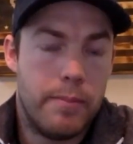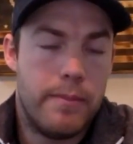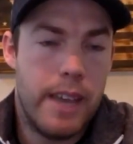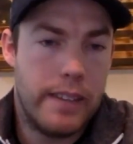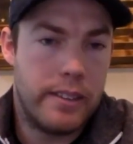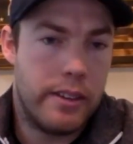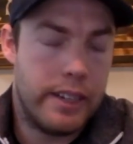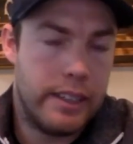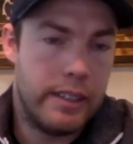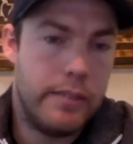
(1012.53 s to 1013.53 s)
That's
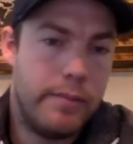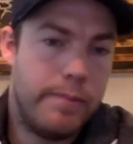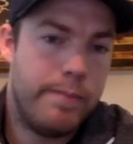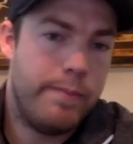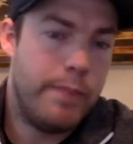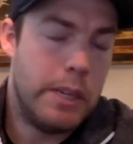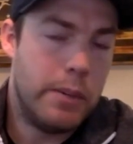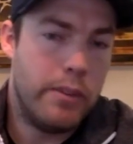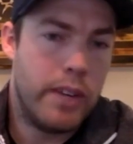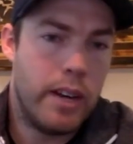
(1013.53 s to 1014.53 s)
granted,
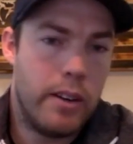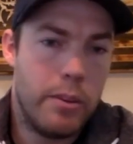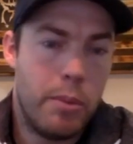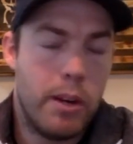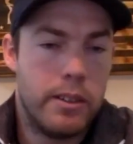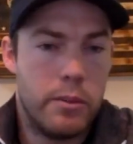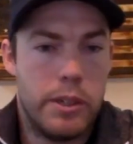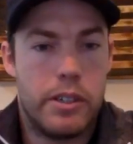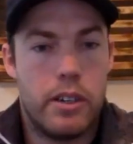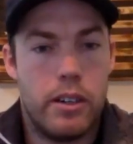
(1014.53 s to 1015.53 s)
we've got all the parts,
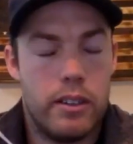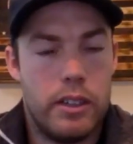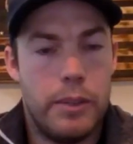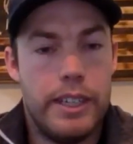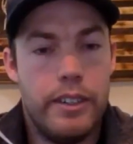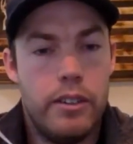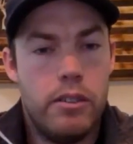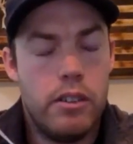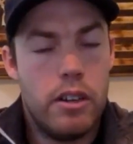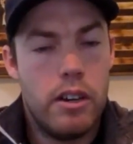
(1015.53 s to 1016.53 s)
which currently we do.